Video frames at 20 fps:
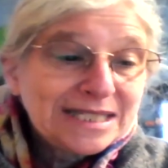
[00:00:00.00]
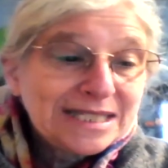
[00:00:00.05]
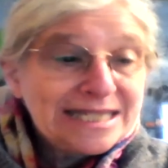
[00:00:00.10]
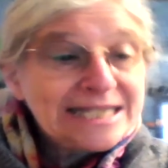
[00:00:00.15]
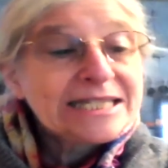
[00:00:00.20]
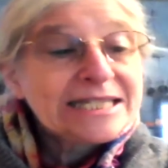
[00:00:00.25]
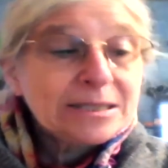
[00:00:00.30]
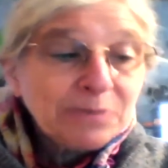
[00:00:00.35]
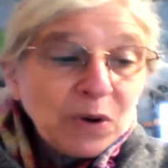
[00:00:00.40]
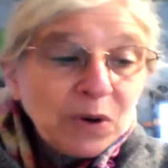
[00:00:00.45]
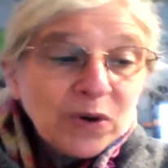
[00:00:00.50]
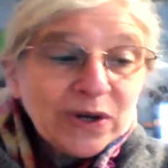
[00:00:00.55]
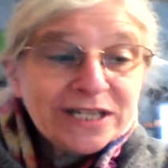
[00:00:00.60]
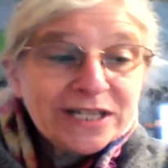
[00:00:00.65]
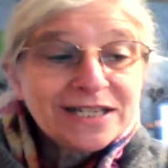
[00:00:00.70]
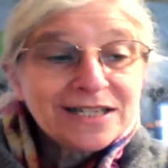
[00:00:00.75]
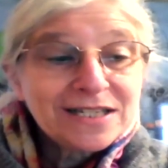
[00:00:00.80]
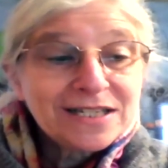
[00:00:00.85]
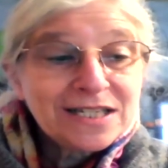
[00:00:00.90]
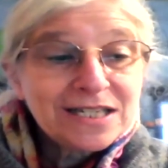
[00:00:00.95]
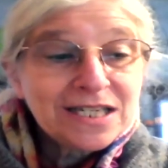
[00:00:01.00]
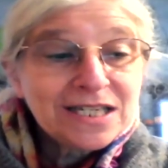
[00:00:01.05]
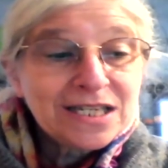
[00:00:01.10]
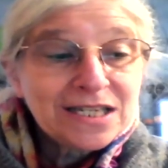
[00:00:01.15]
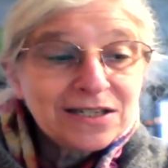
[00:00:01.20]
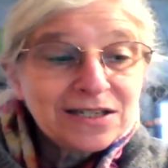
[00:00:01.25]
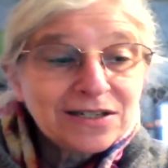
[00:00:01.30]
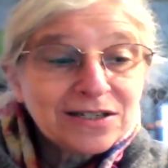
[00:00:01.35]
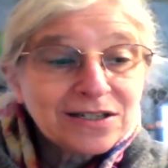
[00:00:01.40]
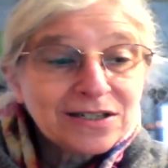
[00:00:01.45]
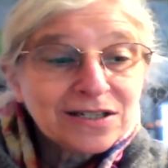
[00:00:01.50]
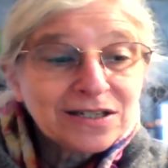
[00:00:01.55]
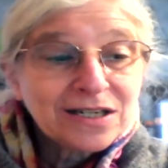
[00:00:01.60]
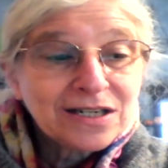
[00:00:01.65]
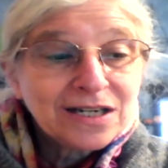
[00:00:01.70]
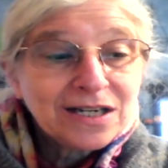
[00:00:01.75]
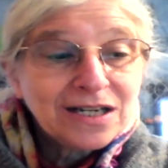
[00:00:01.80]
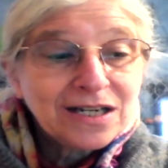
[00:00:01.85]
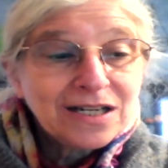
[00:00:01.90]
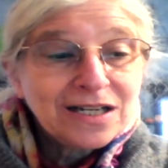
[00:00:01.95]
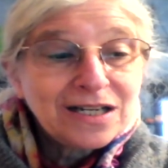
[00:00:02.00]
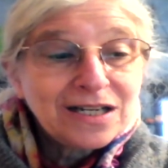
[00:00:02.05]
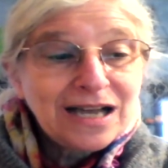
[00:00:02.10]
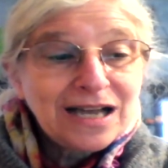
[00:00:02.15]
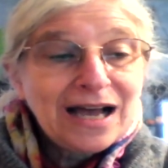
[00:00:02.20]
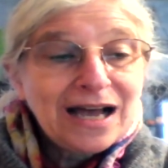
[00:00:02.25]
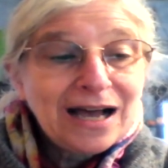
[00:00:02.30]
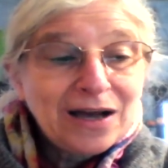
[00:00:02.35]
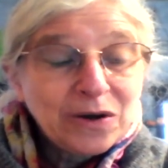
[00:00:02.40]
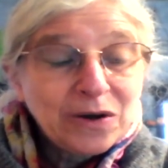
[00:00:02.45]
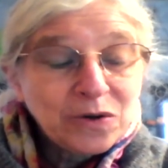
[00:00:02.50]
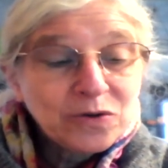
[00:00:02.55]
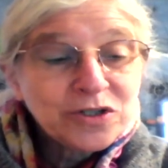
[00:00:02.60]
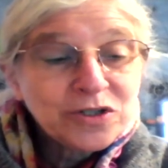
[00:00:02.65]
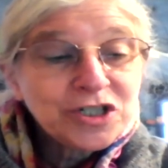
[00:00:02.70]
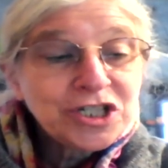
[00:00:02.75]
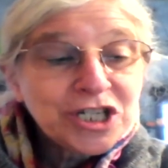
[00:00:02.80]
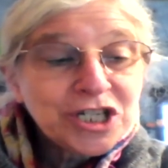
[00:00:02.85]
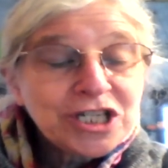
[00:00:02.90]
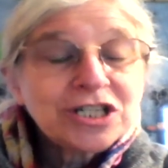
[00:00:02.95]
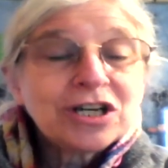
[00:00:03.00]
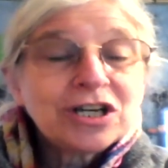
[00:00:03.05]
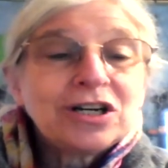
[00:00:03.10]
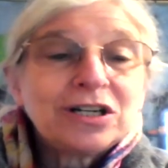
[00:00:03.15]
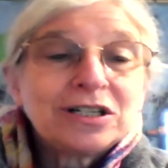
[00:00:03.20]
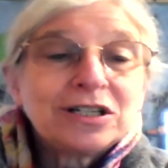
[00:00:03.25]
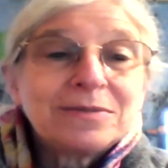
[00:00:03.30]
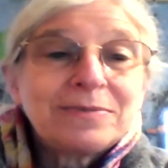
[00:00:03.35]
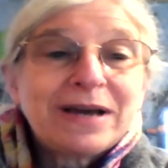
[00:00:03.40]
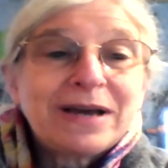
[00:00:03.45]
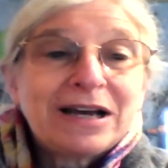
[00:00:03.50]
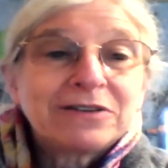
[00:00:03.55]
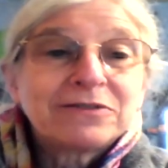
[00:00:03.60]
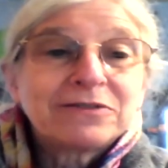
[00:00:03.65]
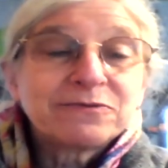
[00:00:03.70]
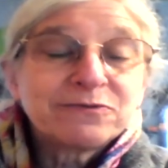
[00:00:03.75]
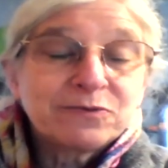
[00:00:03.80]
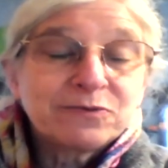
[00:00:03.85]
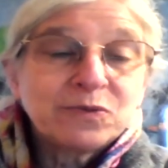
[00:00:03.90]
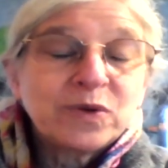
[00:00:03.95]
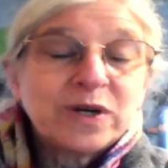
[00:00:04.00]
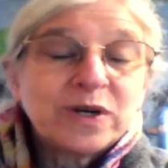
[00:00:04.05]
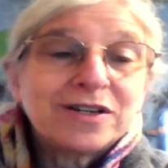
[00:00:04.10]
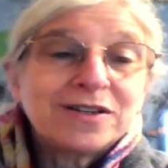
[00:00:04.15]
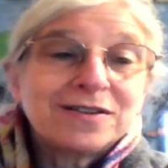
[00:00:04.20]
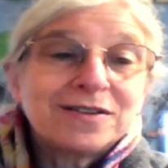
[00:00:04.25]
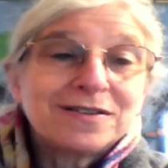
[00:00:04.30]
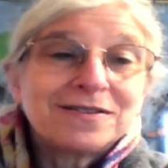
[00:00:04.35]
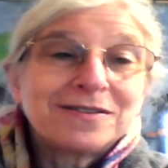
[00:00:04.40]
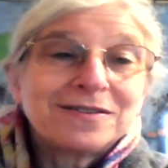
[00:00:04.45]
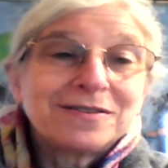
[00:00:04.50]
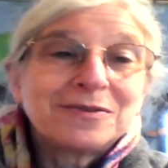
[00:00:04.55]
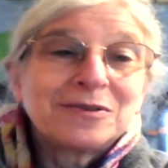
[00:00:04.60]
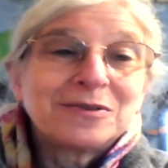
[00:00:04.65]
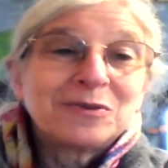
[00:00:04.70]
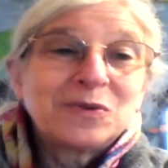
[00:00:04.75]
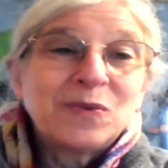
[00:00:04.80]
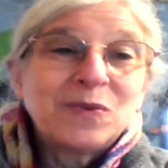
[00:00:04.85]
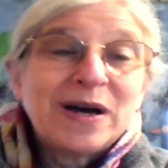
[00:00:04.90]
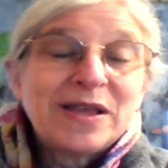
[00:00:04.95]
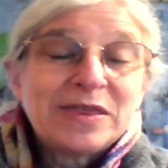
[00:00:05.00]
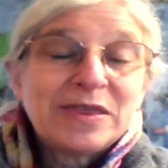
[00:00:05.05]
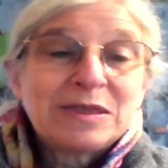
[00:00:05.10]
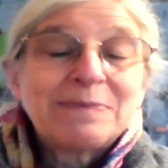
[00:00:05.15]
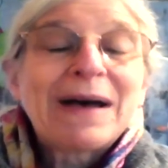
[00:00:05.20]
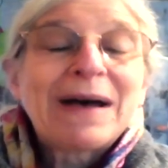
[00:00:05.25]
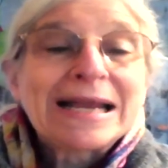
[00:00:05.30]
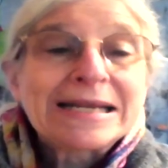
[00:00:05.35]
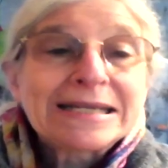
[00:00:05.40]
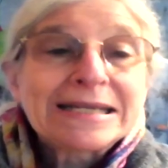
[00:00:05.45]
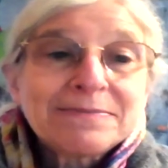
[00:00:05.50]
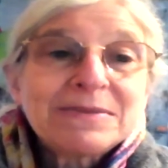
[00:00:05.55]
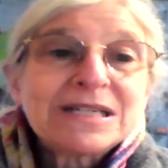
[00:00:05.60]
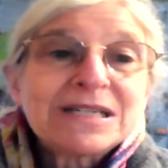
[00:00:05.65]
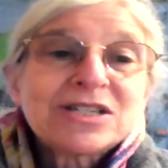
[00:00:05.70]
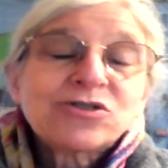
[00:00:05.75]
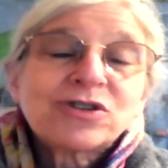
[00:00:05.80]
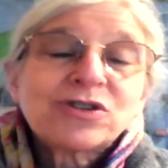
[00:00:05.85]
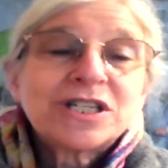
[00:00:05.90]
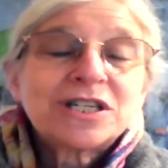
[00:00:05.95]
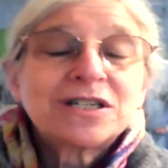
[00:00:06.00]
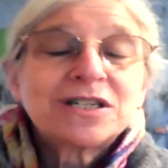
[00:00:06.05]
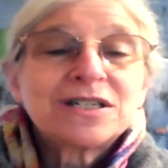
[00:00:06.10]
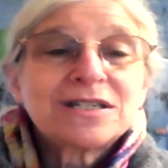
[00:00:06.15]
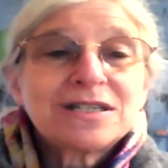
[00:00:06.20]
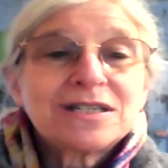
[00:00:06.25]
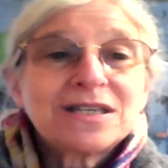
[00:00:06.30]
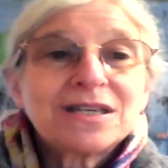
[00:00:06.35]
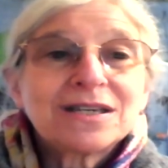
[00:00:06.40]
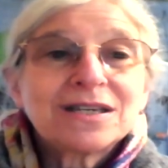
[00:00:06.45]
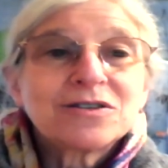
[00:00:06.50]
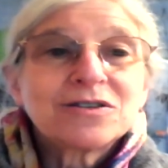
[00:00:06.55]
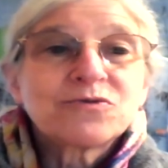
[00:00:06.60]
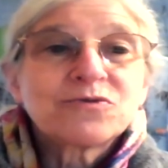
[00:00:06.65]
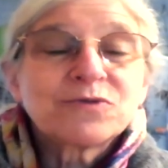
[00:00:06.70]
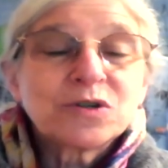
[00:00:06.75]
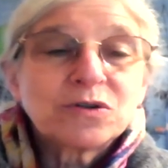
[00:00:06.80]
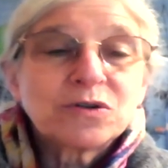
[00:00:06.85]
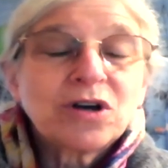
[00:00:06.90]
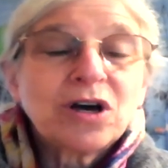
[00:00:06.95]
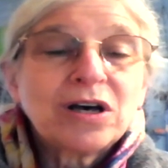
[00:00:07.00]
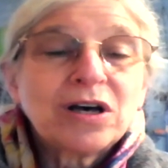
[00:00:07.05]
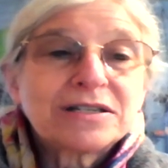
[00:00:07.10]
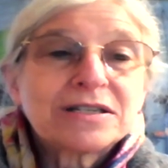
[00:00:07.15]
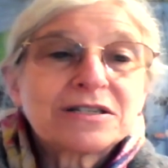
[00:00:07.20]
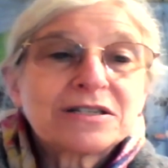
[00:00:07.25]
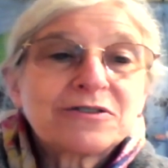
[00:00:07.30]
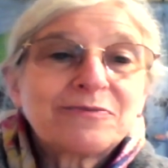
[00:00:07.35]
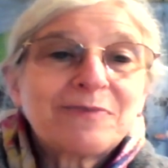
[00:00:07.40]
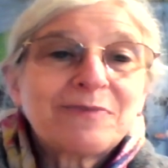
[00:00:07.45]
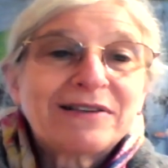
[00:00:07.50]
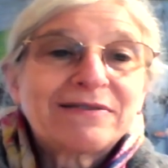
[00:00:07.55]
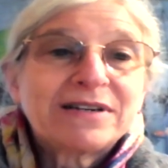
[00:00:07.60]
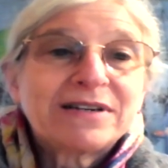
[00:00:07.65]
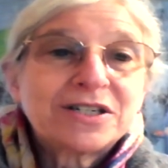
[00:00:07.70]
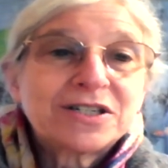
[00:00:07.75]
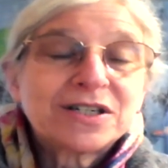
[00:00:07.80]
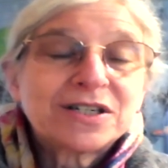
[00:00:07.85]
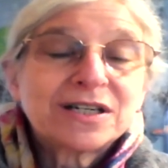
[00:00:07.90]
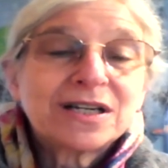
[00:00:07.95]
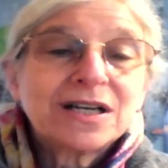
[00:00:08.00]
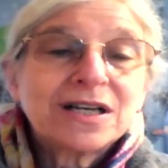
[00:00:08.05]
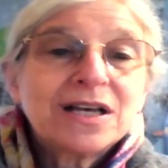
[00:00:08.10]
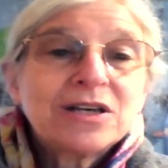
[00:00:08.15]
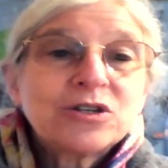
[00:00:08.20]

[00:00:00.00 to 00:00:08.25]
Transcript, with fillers: disappointed to hear how she talked about what, what the Biden administration is seeing as root causes of migration.